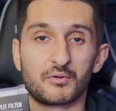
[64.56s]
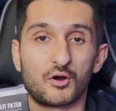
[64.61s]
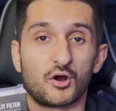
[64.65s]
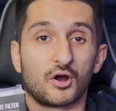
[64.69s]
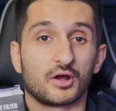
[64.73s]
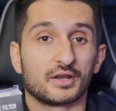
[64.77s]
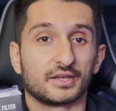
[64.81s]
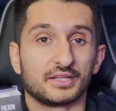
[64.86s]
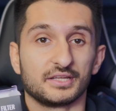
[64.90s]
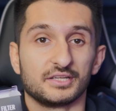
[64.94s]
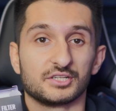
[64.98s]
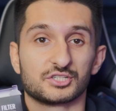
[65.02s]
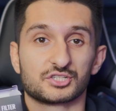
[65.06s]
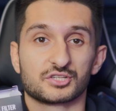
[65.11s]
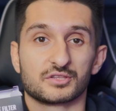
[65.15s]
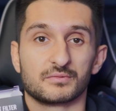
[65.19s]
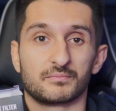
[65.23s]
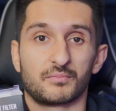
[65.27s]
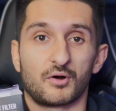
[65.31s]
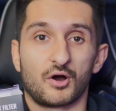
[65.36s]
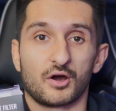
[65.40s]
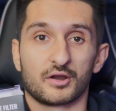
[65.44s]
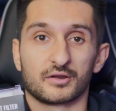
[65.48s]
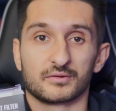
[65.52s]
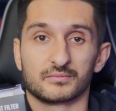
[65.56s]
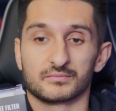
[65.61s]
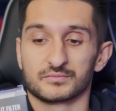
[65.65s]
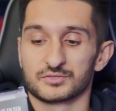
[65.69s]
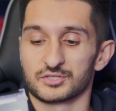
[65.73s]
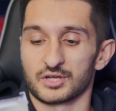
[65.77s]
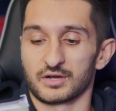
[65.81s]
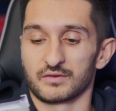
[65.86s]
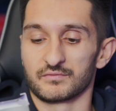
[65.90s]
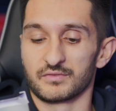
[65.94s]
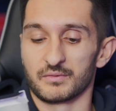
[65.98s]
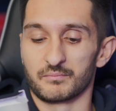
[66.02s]
on each of the bottoms
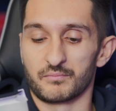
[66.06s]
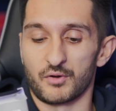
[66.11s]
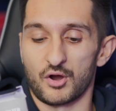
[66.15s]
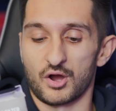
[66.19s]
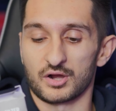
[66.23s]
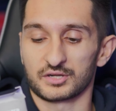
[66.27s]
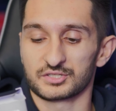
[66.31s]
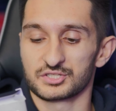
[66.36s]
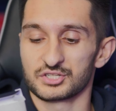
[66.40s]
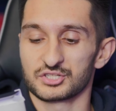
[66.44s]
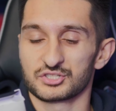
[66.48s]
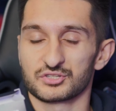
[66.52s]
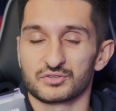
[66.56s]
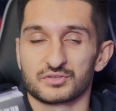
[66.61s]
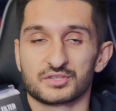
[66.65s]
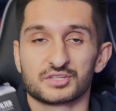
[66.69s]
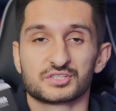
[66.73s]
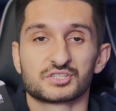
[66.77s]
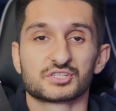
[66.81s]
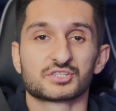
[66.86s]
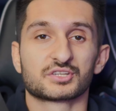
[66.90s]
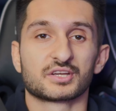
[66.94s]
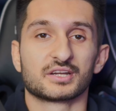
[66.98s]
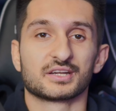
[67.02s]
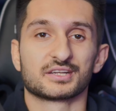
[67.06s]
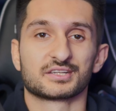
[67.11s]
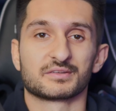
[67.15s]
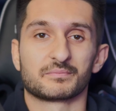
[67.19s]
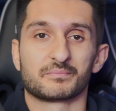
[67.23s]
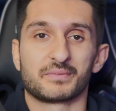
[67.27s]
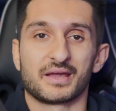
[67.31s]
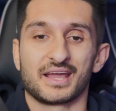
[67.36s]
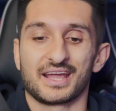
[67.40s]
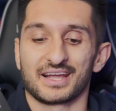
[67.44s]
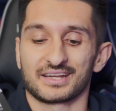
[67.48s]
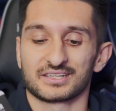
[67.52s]
of the boxes. So this is going to
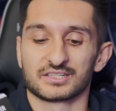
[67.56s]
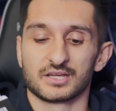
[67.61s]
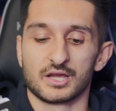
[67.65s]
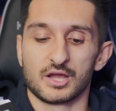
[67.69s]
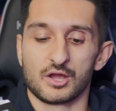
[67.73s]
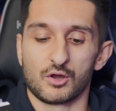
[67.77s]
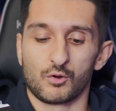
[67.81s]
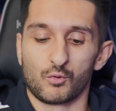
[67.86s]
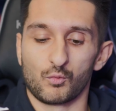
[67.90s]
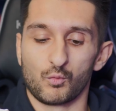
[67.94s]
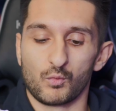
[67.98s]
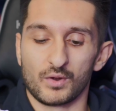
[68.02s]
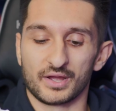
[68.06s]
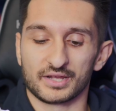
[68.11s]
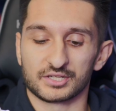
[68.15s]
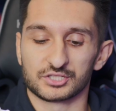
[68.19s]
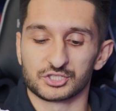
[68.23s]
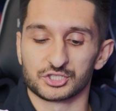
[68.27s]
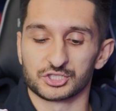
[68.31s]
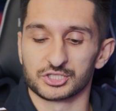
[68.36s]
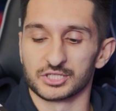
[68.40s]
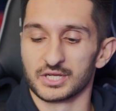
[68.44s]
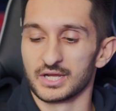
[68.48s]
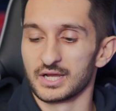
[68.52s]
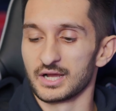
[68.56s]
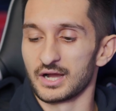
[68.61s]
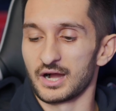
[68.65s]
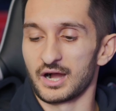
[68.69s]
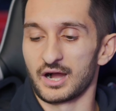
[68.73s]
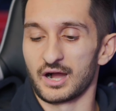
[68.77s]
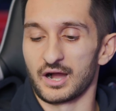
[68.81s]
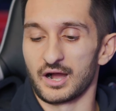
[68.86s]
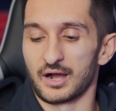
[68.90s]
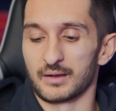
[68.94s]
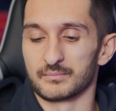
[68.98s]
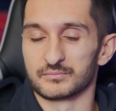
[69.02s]
depict which
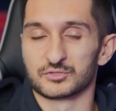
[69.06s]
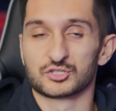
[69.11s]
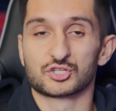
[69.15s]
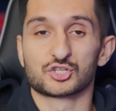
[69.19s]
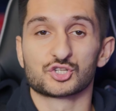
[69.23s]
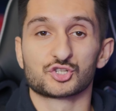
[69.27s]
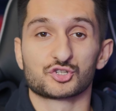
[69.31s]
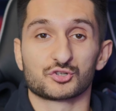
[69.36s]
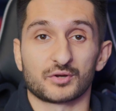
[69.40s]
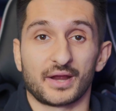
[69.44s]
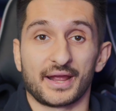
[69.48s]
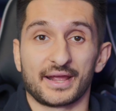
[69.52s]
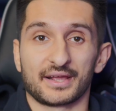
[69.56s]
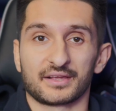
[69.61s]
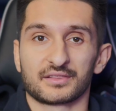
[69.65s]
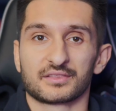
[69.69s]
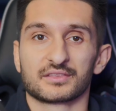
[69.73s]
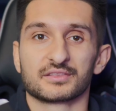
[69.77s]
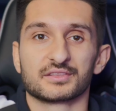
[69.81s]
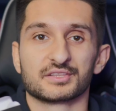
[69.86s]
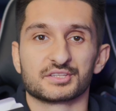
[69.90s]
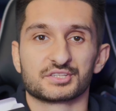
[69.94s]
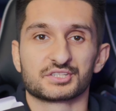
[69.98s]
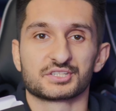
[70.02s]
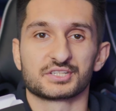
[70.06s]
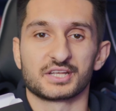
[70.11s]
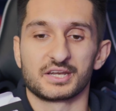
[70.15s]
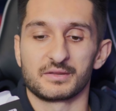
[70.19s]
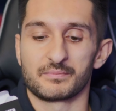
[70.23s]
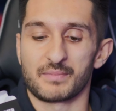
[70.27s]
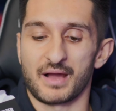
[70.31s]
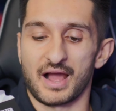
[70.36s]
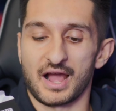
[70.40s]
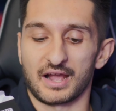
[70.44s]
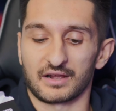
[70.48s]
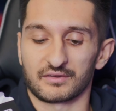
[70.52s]
strength the
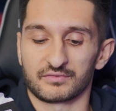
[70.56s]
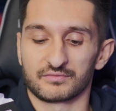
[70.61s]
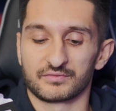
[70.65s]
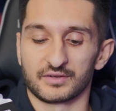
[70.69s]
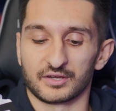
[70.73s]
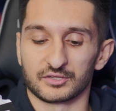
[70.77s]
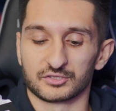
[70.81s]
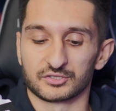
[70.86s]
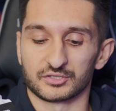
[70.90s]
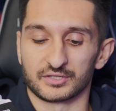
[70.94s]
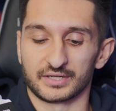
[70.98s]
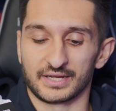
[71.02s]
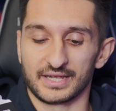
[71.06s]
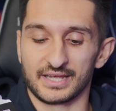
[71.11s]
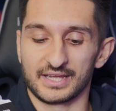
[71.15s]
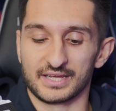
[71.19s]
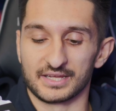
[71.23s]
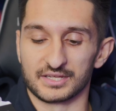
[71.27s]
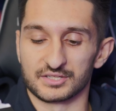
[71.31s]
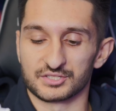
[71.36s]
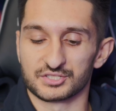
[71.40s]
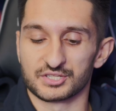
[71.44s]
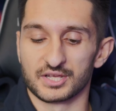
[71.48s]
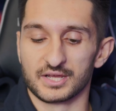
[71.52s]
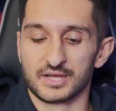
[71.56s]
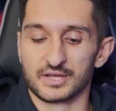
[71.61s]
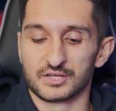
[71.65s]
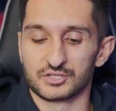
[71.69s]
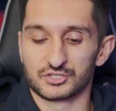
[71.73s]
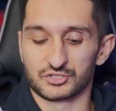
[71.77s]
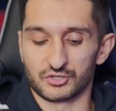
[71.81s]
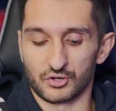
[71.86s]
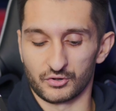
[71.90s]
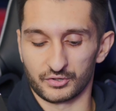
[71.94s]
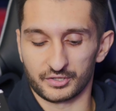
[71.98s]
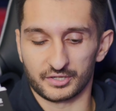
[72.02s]
Cinepack filter is.
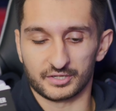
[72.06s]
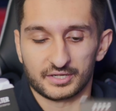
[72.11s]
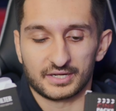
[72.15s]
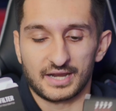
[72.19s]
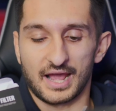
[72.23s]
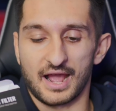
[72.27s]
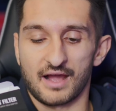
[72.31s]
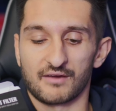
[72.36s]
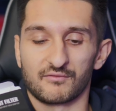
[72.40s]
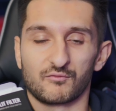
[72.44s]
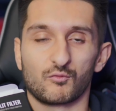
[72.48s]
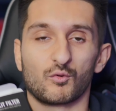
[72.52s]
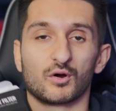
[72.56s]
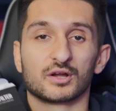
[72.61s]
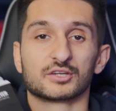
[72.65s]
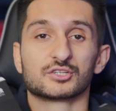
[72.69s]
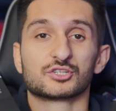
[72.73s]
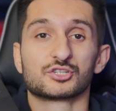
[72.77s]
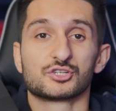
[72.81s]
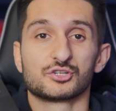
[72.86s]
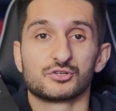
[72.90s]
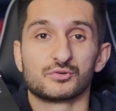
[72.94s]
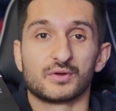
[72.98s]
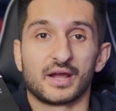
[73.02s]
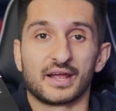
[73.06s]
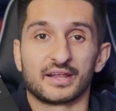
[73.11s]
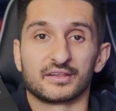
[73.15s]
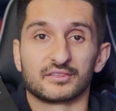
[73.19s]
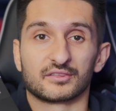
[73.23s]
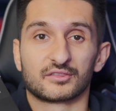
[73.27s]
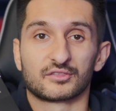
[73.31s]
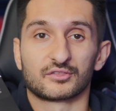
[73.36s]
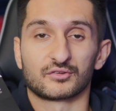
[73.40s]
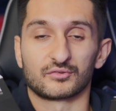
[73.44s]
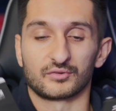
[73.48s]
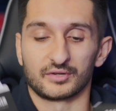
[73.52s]
So you're going to have 1, 2, and
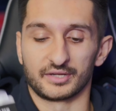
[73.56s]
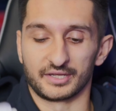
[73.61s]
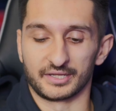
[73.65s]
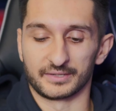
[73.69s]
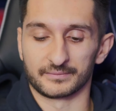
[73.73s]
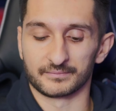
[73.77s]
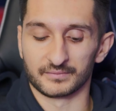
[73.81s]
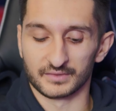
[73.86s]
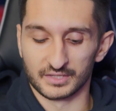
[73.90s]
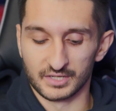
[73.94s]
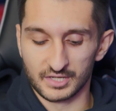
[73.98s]
3.